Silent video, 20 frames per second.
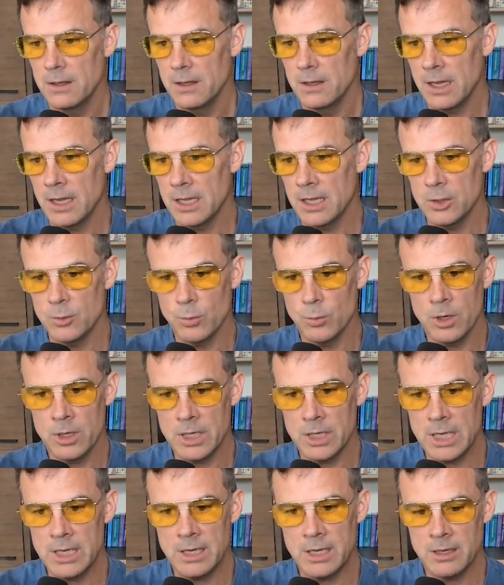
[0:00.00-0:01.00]
and you weren't
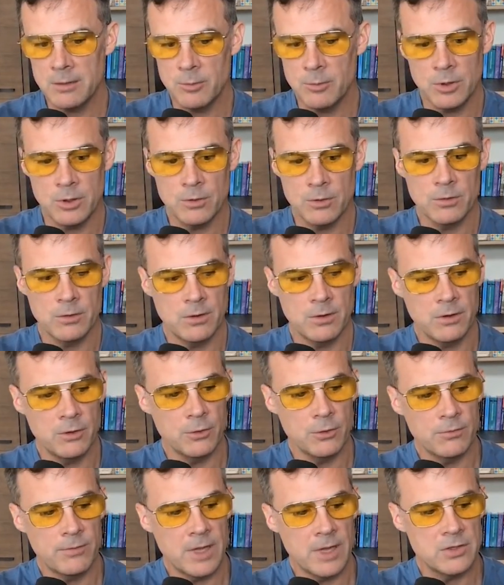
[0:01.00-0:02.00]
eating i mean you were
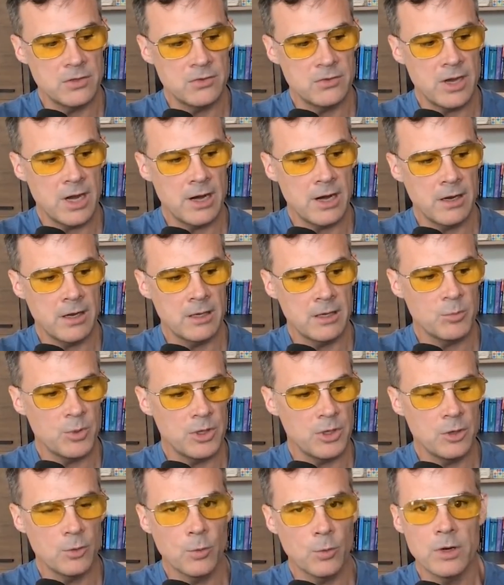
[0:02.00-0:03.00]
you're a vegetarian but
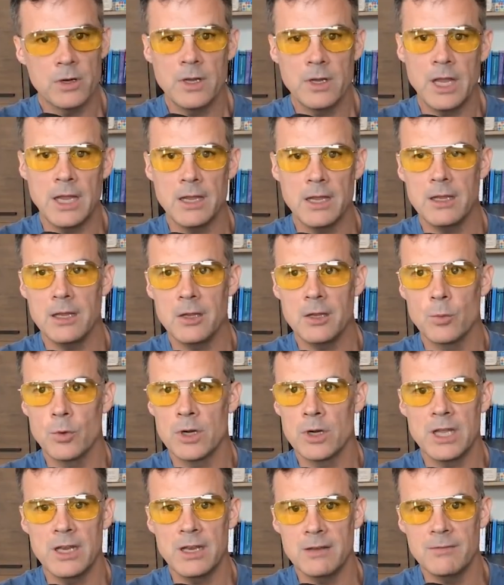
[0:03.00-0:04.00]
you weren't a you
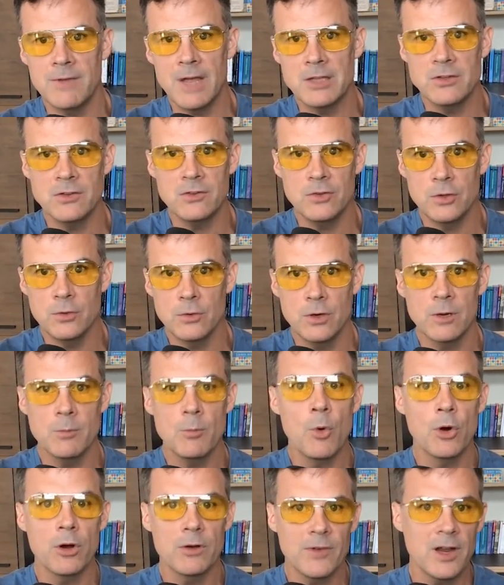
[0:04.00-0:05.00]
weren't eating veggies you were
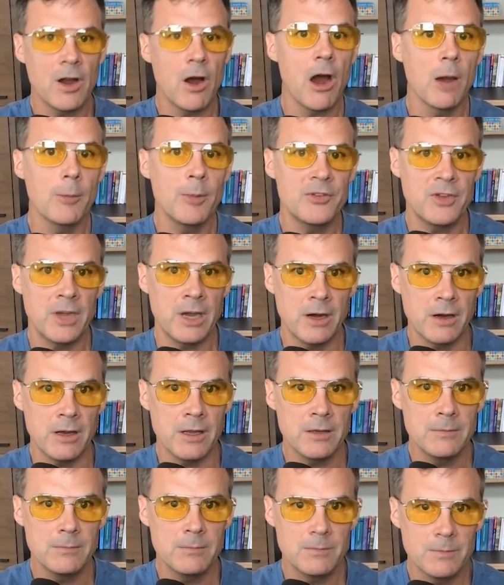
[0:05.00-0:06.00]
more of a
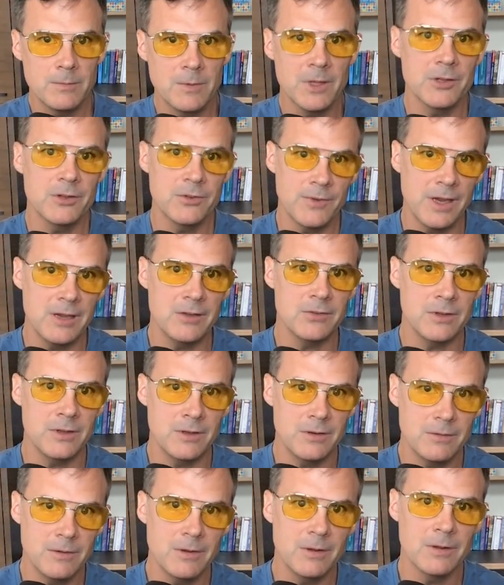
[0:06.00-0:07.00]
carbitarian let's face
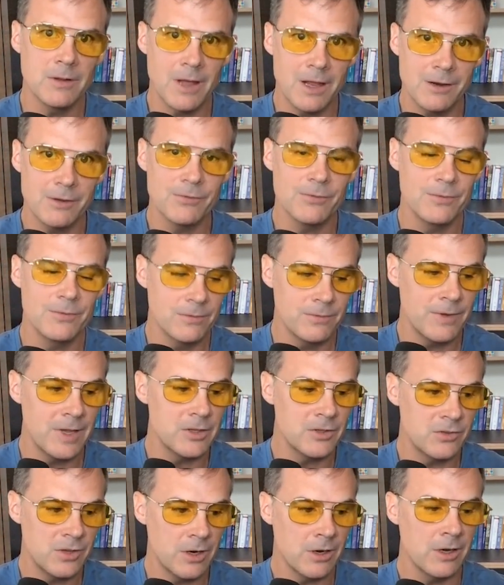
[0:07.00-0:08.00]
it mm-hmm. a lot of
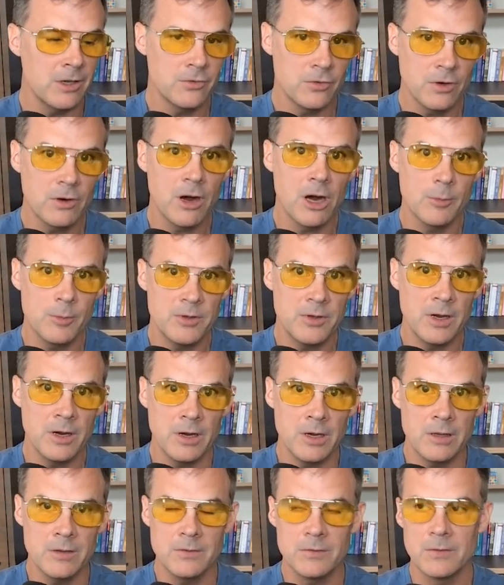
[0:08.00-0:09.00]
vegetarians were
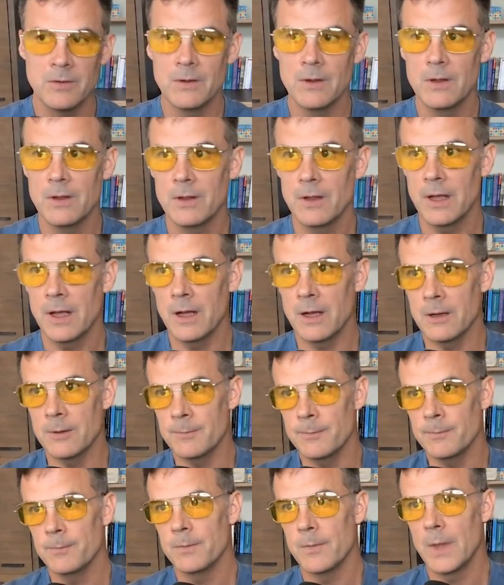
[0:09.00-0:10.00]
carbitarians
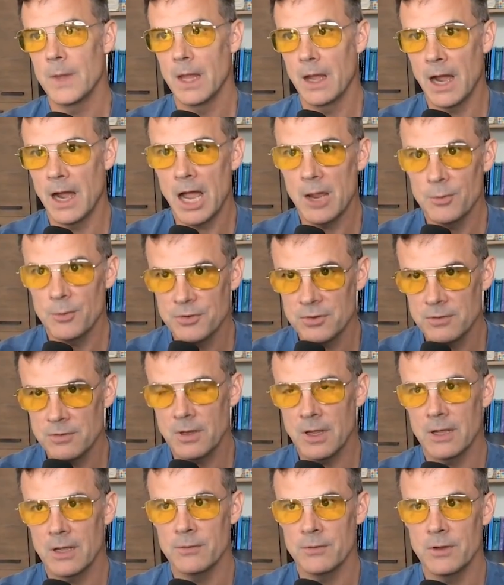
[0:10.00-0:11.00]
um, i was
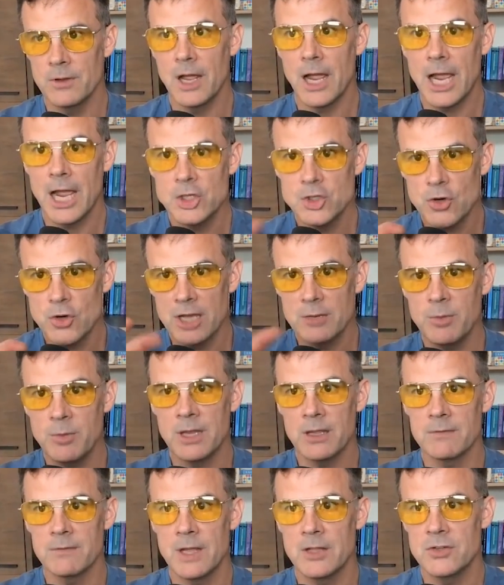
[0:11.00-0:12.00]
I, I tried
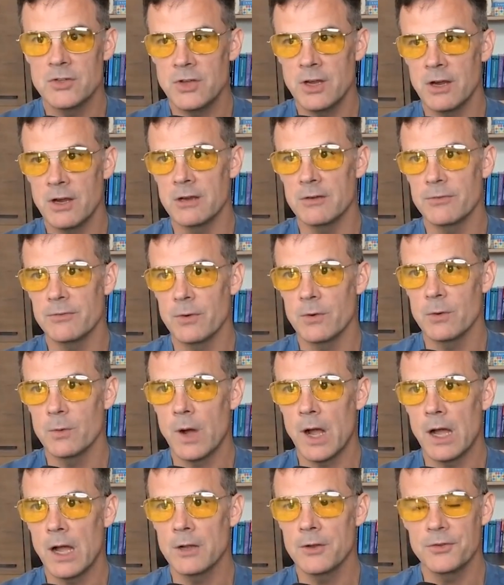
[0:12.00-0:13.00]
being a vegetarian for a
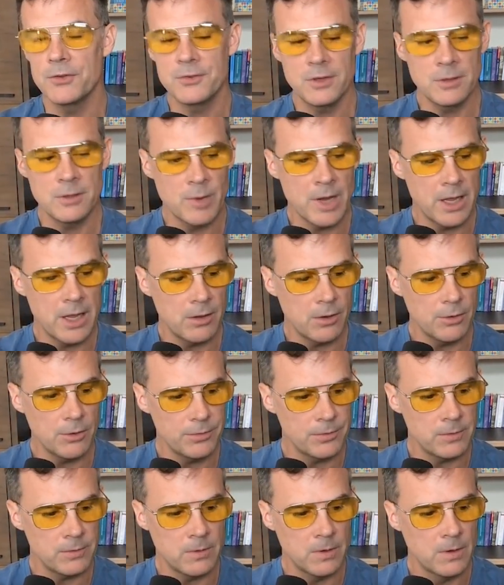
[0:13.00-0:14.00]
while to see my
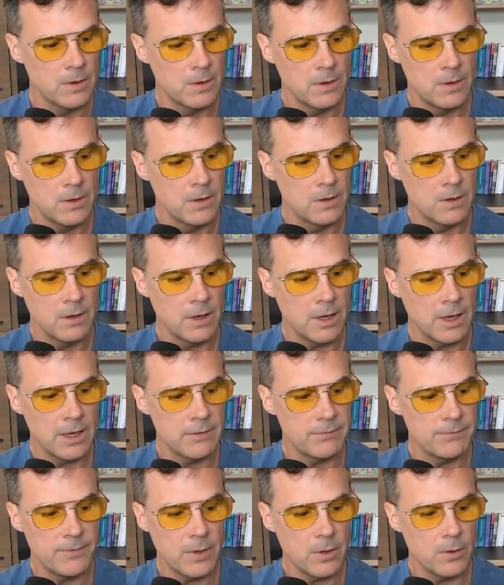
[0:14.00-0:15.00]
health and i
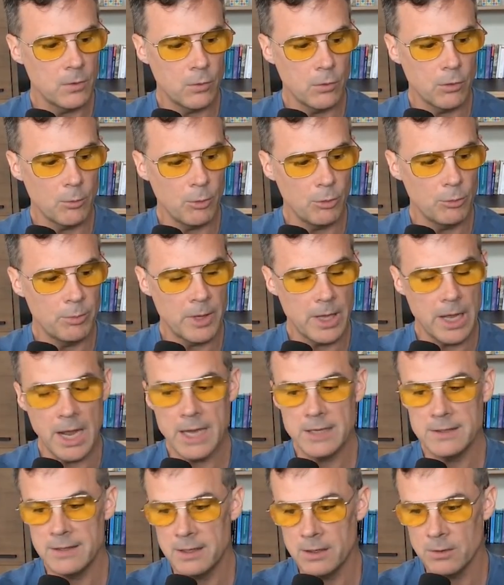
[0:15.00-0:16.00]
felt horrible but i
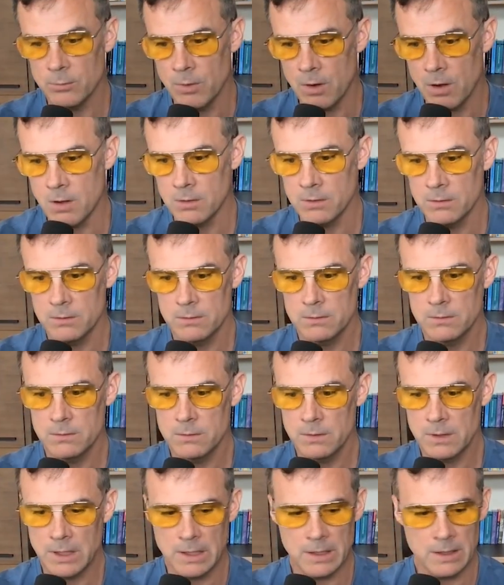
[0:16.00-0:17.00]
did it wrong
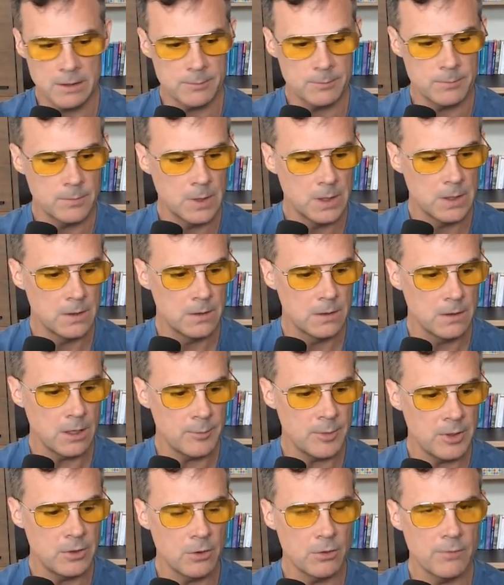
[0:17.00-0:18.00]
um, i
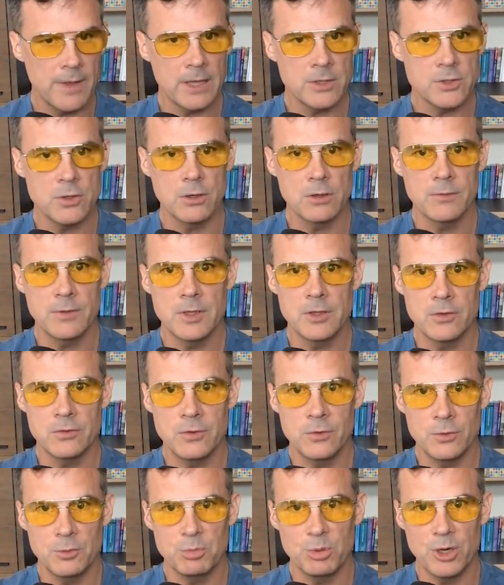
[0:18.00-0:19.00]
mean novak djokovic is
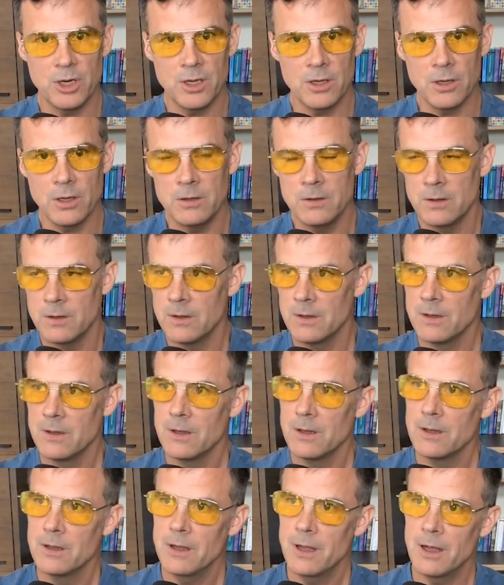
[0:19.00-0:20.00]
doing pretty good
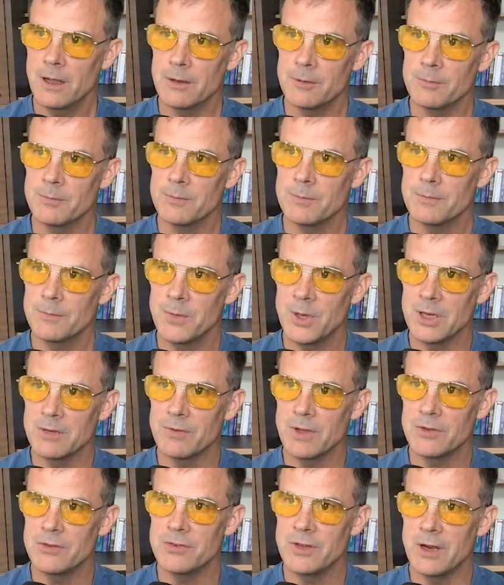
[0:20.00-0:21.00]
um, being a
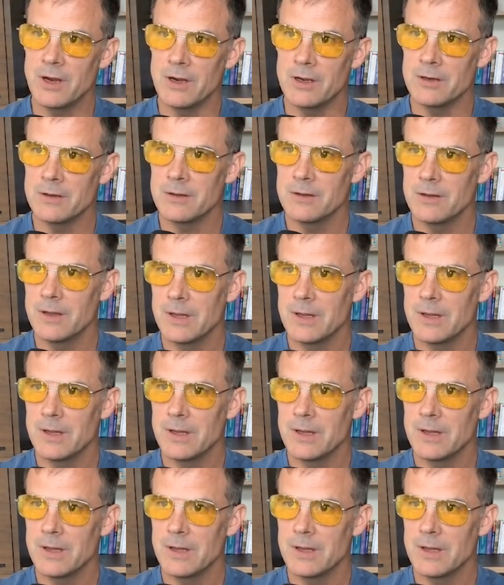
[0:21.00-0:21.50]
vegetarian